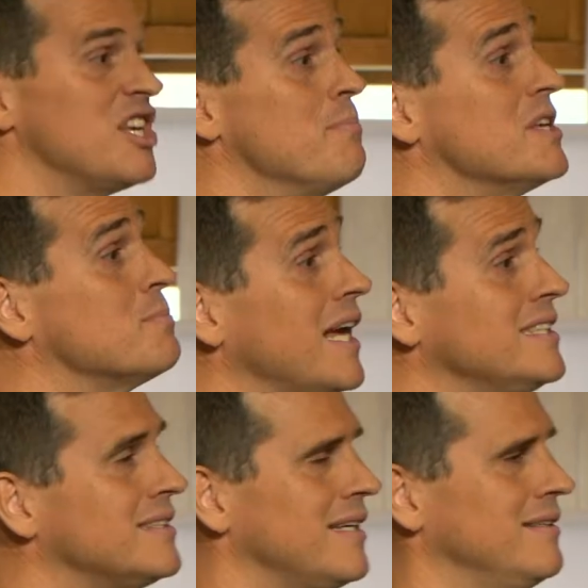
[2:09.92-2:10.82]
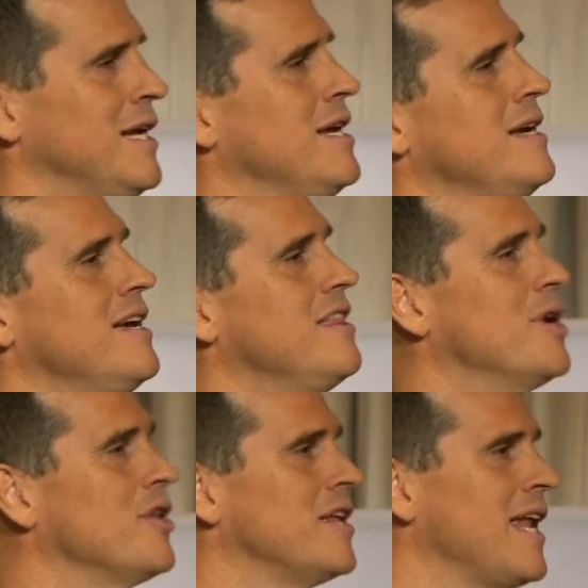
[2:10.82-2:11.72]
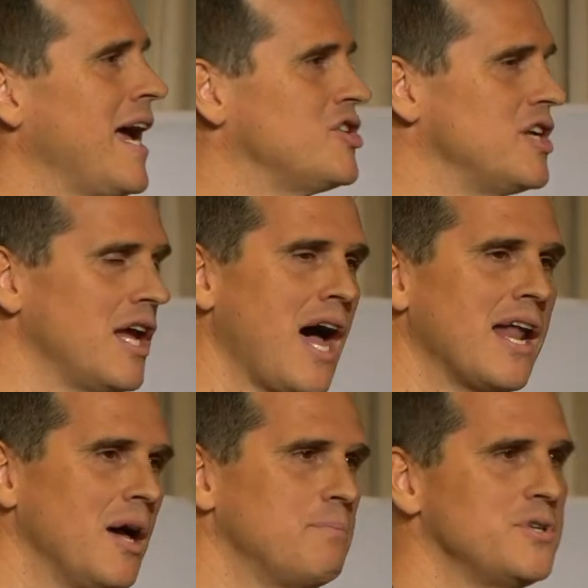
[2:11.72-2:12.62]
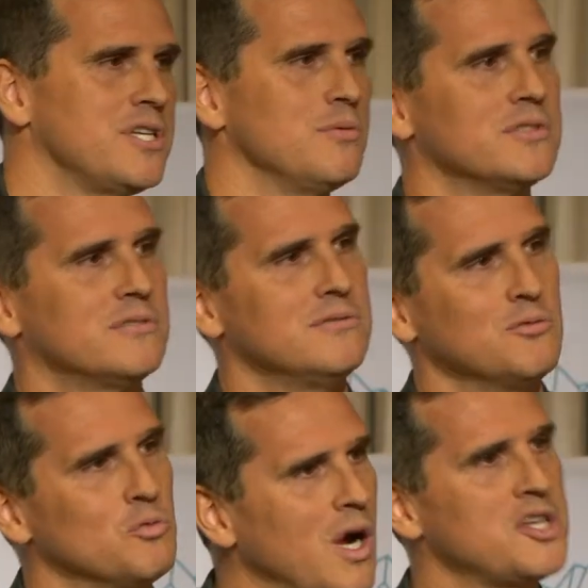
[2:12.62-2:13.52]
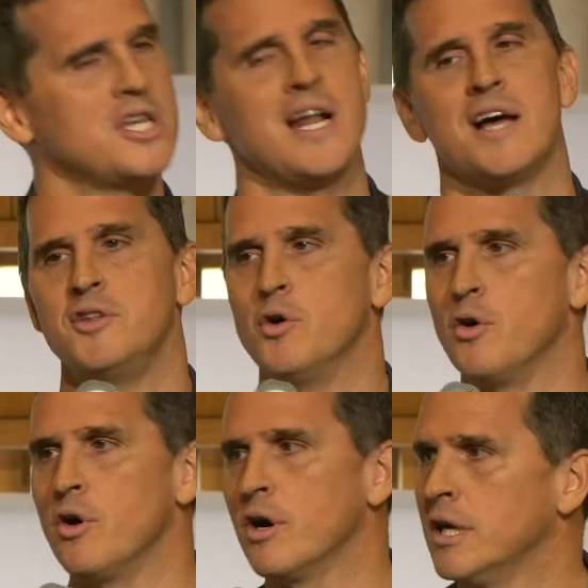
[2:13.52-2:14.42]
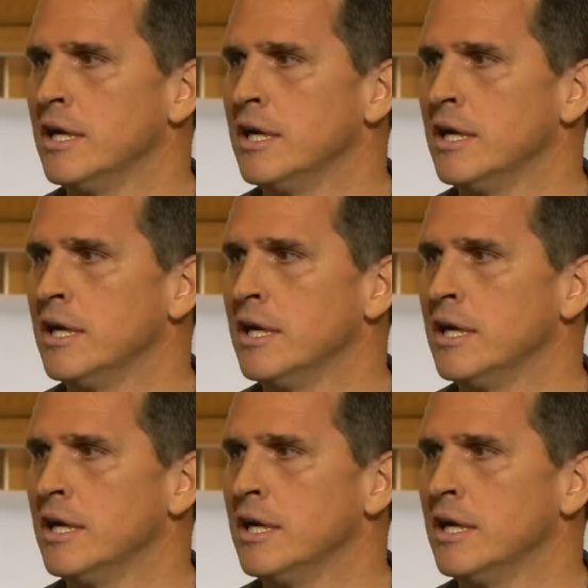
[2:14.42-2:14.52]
misplaced it. In the middle of the night, she got up. She was rushing out the door.